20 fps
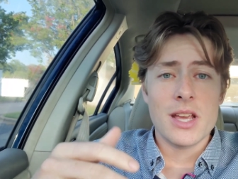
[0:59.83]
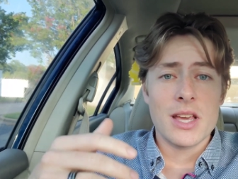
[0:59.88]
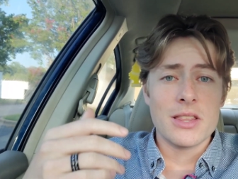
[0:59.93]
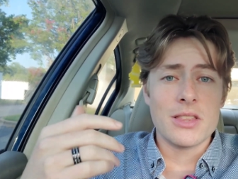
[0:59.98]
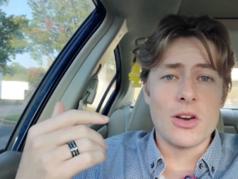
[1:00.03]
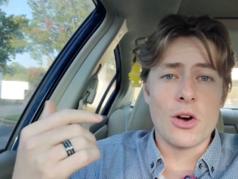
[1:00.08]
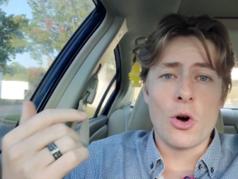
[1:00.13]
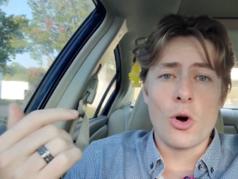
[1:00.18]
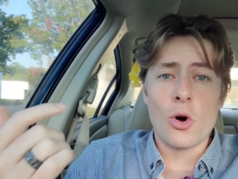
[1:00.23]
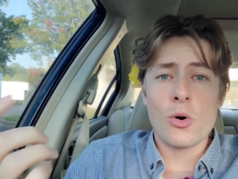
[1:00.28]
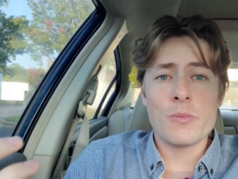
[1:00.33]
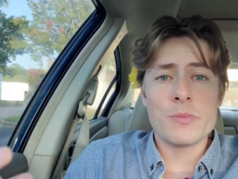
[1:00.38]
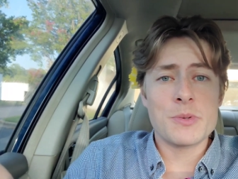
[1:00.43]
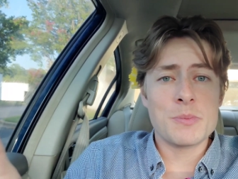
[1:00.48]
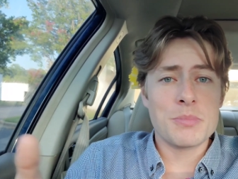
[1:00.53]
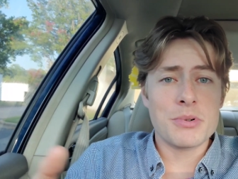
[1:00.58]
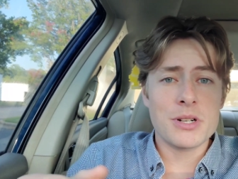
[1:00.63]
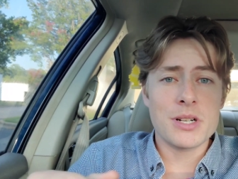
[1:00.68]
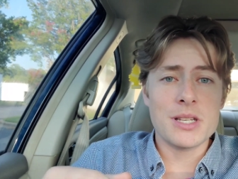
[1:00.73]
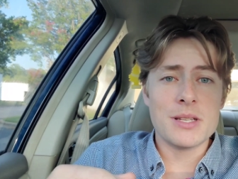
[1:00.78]
the home's
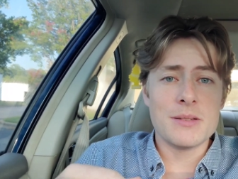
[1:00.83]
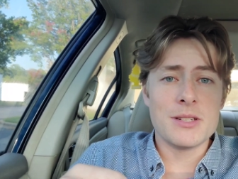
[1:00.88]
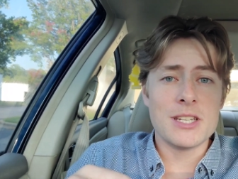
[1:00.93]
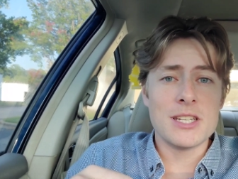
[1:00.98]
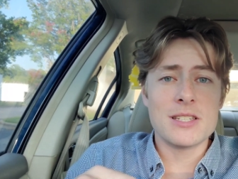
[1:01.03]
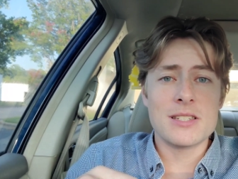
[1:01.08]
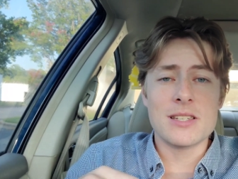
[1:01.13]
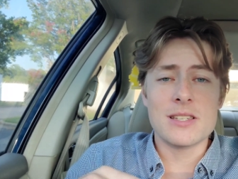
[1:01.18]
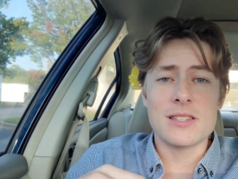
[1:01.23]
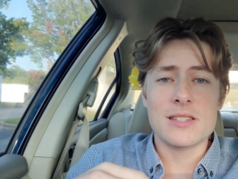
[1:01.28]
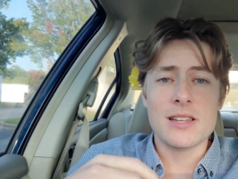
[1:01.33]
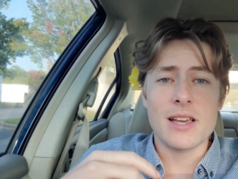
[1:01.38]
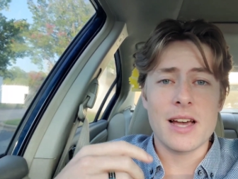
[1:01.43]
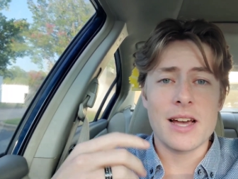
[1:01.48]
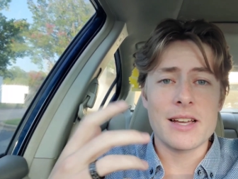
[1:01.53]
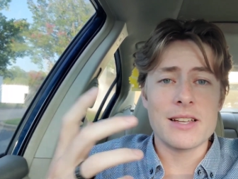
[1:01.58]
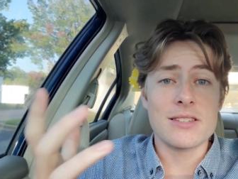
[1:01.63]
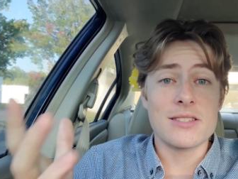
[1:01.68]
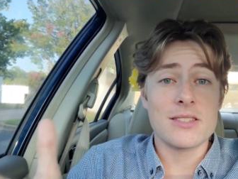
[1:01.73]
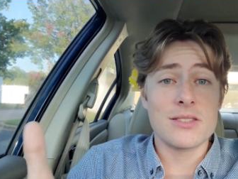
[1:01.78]
pretty decent
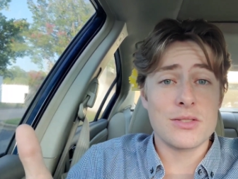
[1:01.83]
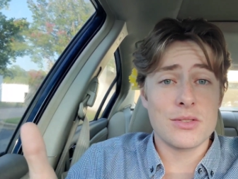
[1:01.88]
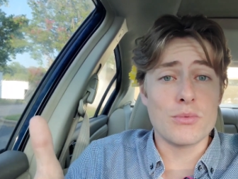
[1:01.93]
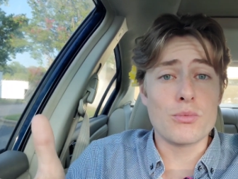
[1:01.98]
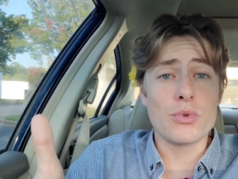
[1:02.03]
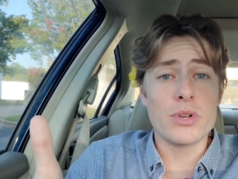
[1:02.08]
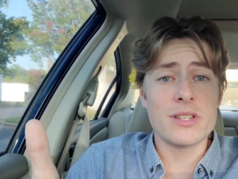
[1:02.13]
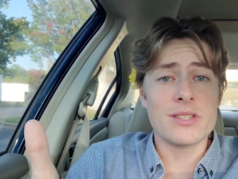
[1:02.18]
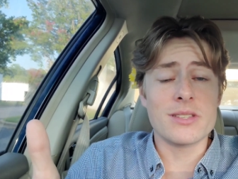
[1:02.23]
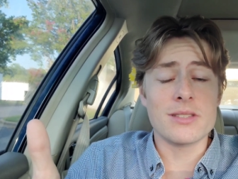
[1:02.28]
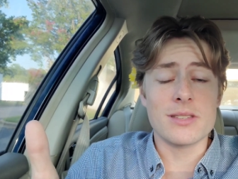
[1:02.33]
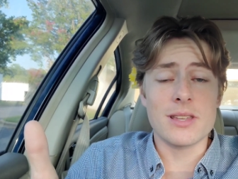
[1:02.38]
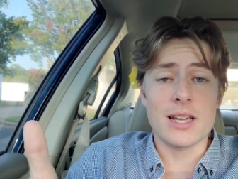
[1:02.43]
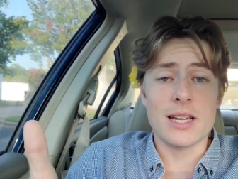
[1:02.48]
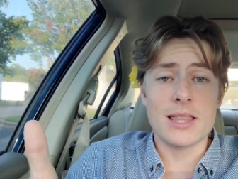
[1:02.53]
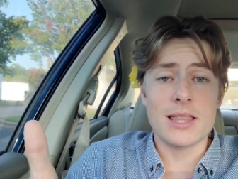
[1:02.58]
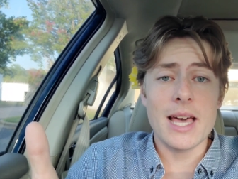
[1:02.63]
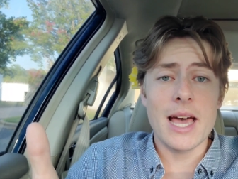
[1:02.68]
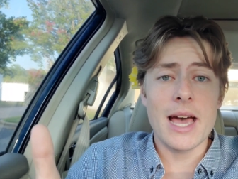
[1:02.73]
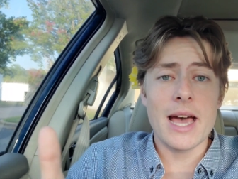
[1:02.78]
size, reasons
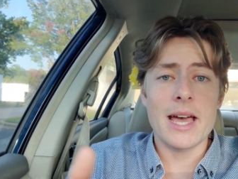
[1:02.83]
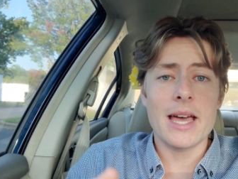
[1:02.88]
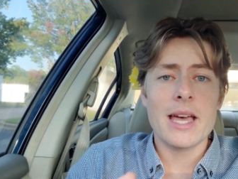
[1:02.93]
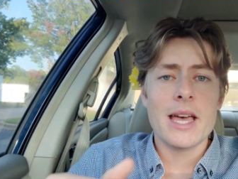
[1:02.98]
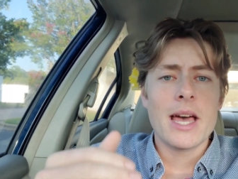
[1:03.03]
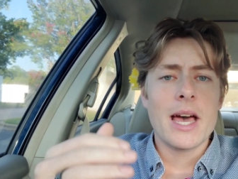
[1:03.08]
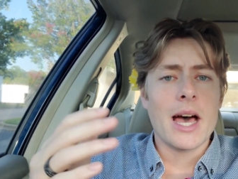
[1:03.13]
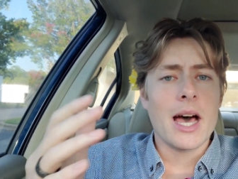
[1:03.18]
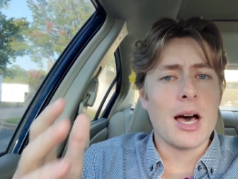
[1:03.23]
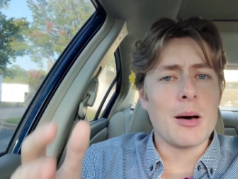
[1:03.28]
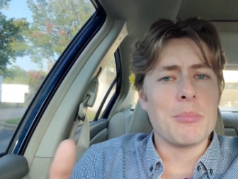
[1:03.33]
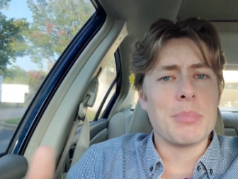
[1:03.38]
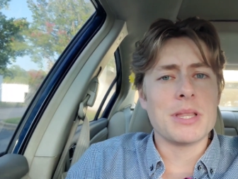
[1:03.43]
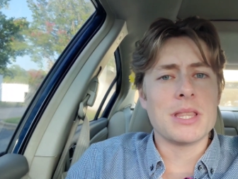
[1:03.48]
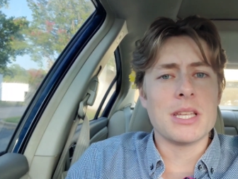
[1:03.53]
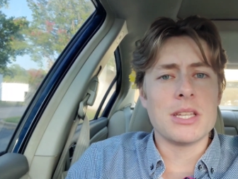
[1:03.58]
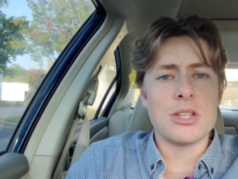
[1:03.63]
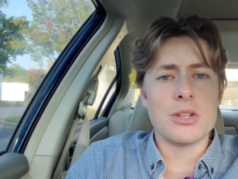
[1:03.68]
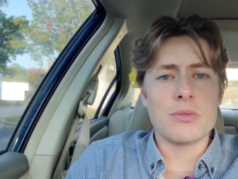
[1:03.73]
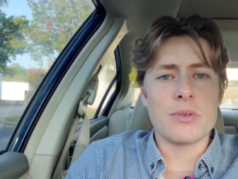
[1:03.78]
like that. But then you